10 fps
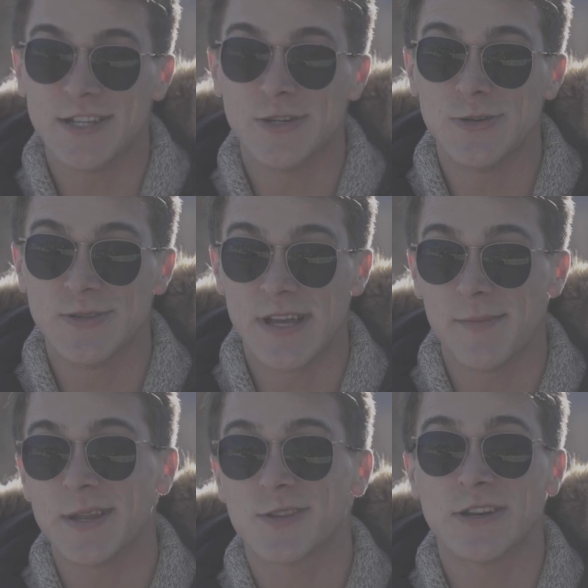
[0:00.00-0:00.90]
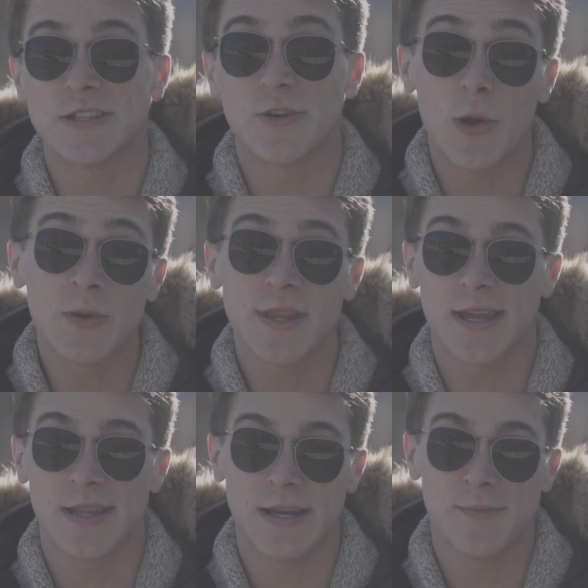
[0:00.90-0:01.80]
to demonstrate their own
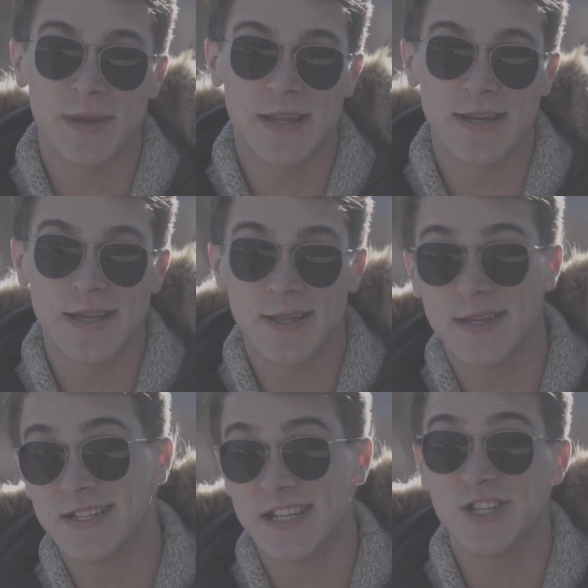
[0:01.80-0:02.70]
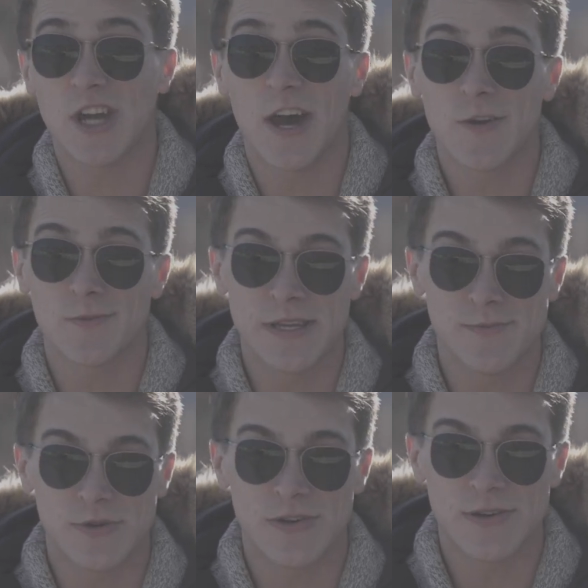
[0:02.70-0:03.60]
skill and abilities and teach other
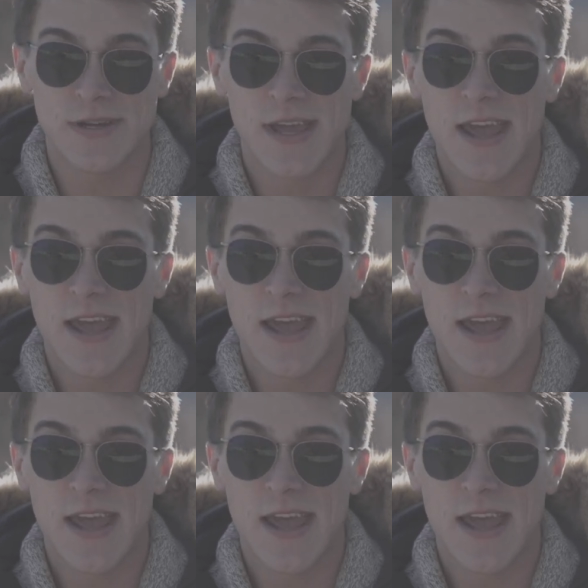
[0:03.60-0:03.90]
people.